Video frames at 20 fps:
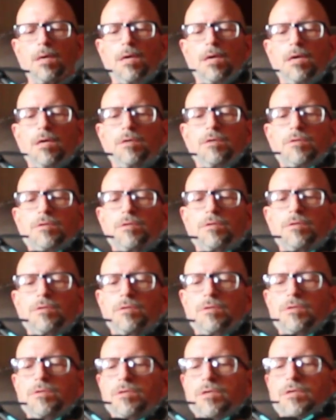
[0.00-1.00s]

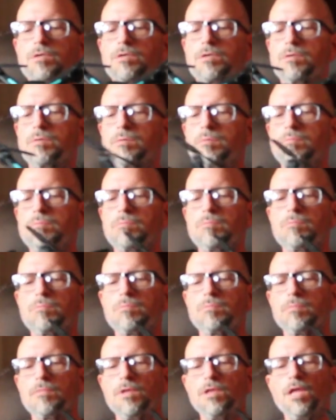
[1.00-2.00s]
It's just
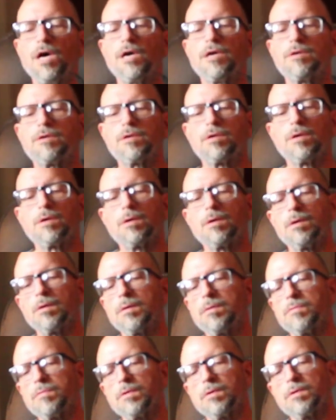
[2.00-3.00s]
light,
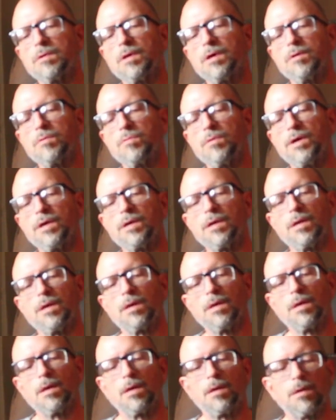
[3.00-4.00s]
very lightweight.
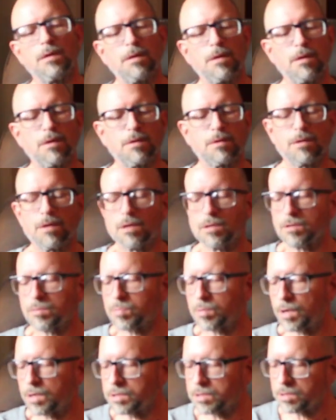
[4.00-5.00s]
And it's got
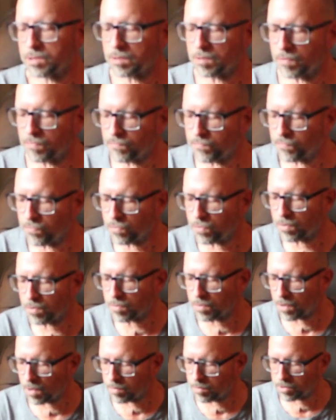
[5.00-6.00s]
spots here for
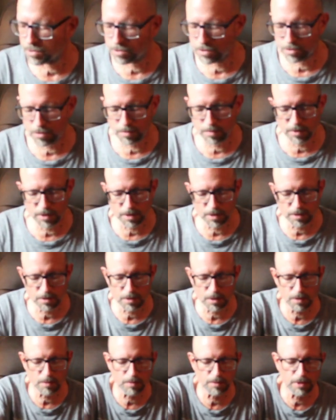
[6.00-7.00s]
what I'm assuming is
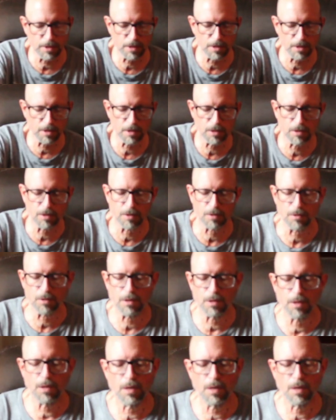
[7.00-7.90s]
going to be in here.